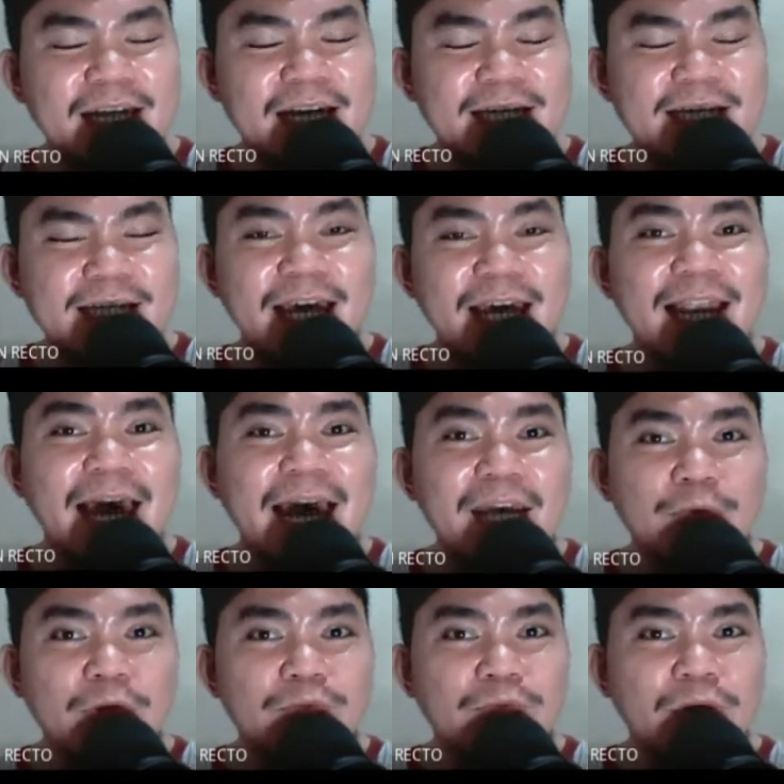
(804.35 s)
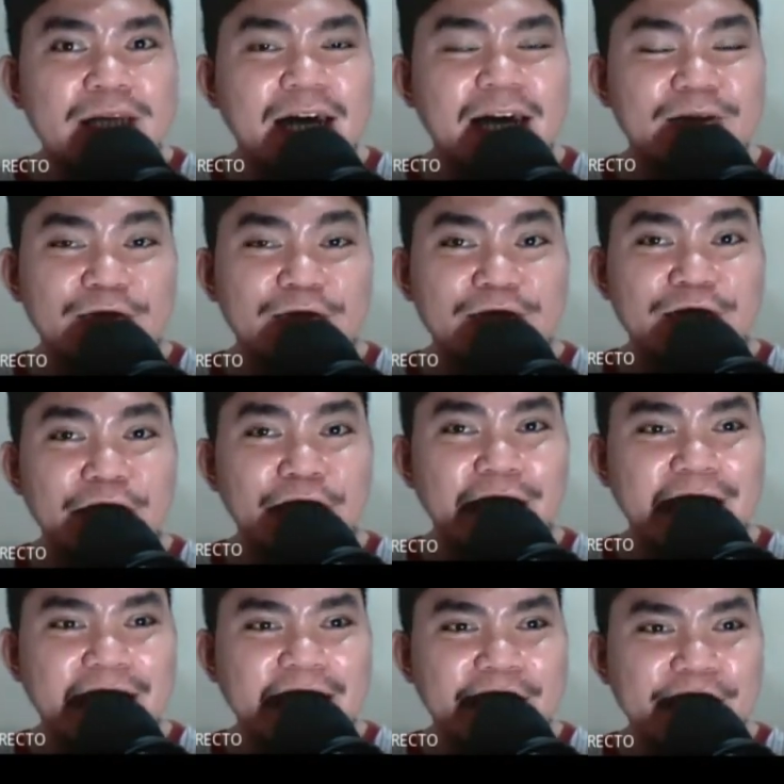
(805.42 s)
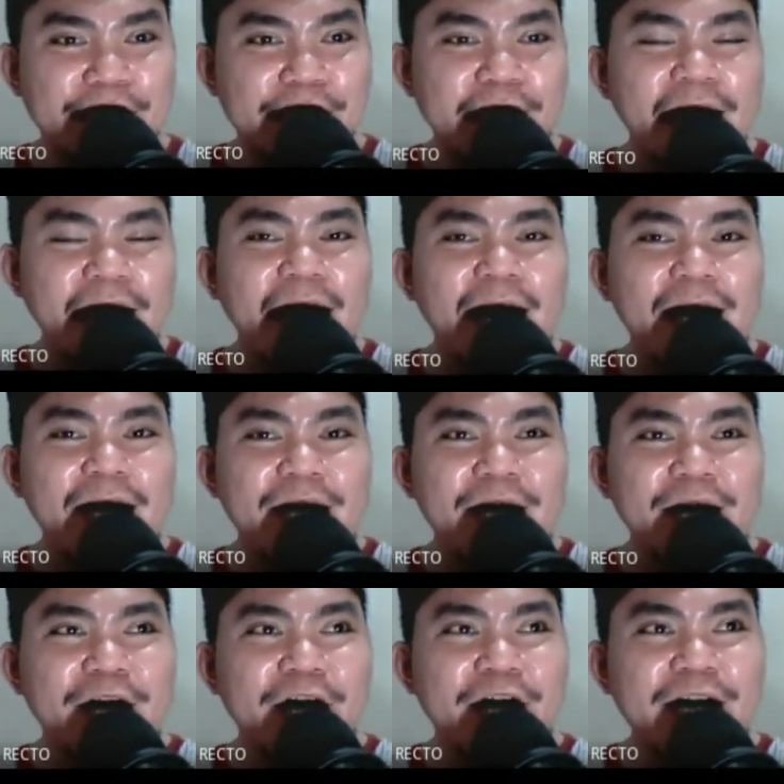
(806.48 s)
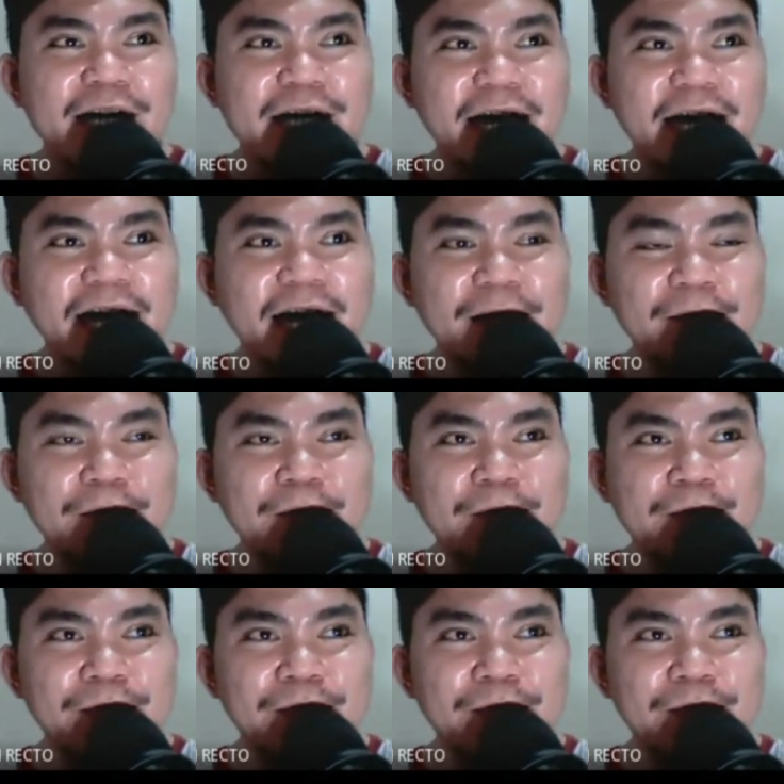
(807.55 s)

This is in line with what I told you earlier regarding